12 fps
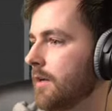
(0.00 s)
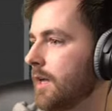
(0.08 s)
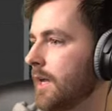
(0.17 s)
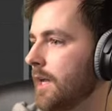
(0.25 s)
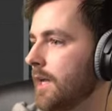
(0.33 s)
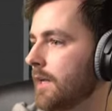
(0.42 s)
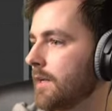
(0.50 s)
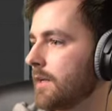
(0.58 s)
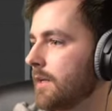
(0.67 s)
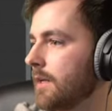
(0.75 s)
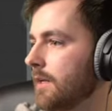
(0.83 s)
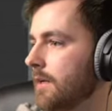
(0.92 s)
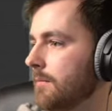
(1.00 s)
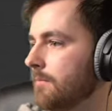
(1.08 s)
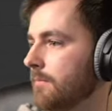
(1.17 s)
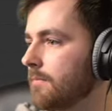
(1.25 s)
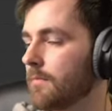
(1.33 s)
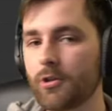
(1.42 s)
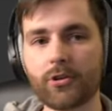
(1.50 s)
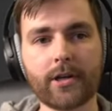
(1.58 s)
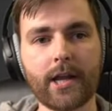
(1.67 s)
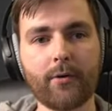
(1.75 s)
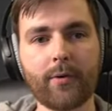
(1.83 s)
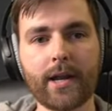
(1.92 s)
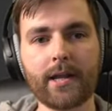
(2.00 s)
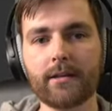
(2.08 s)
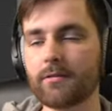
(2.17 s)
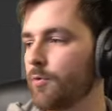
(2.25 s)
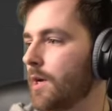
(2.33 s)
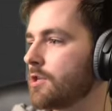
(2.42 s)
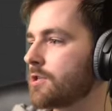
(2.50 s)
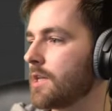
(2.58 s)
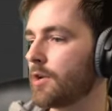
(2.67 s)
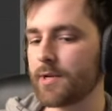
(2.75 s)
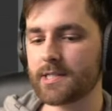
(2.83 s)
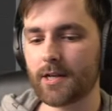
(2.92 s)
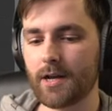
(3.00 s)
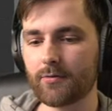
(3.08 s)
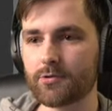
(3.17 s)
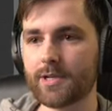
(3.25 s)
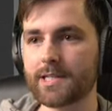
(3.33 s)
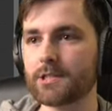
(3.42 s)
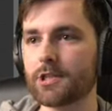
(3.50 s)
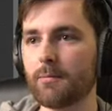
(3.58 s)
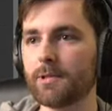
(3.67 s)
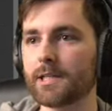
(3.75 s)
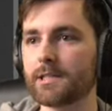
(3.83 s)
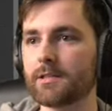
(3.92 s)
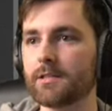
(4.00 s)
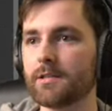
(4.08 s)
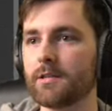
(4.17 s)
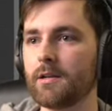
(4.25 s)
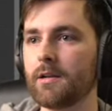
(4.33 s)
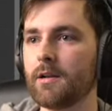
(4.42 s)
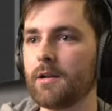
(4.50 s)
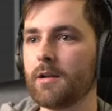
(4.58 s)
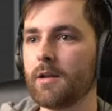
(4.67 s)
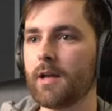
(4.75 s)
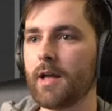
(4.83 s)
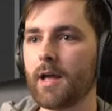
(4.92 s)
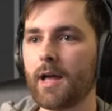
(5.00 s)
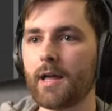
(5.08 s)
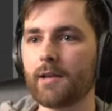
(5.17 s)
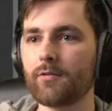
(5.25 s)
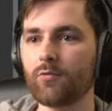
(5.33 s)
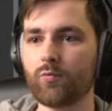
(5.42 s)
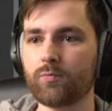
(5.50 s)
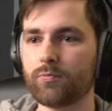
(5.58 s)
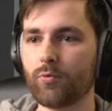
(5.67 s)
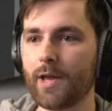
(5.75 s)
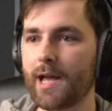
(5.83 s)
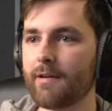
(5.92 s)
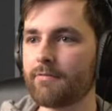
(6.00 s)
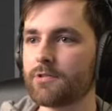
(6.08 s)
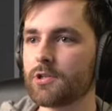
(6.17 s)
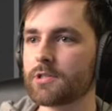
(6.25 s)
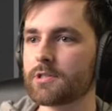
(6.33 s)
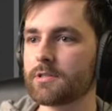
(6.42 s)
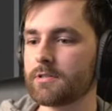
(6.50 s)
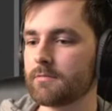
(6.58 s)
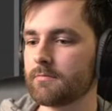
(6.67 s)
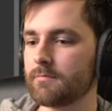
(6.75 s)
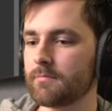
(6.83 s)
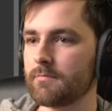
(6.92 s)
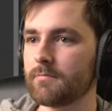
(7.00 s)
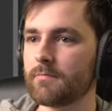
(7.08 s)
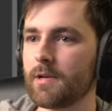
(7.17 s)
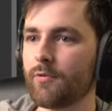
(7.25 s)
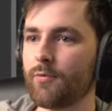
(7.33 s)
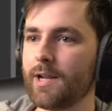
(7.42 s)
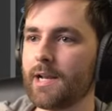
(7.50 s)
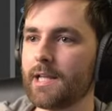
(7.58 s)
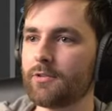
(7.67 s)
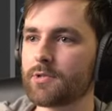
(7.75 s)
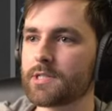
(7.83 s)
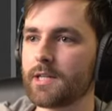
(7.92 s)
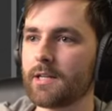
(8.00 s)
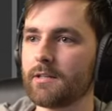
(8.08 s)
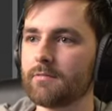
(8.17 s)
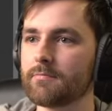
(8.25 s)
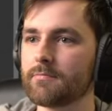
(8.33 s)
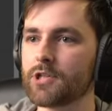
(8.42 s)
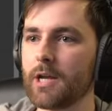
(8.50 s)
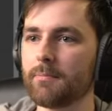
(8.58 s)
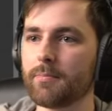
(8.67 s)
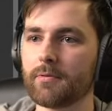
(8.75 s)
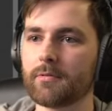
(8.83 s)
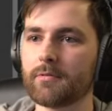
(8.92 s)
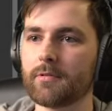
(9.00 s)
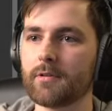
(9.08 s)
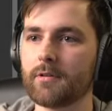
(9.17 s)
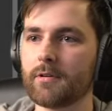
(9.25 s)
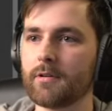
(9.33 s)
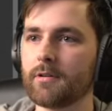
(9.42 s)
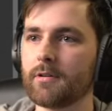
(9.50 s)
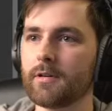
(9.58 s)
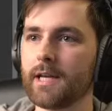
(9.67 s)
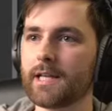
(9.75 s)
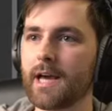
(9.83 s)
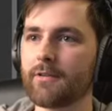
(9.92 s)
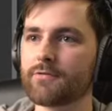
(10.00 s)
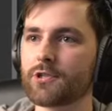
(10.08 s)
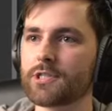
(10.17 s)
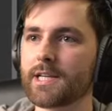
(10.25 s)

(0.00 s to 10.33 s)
and um, under the array, we can just increase the count. So let's double it and we have just a really interesting shape. It kind of just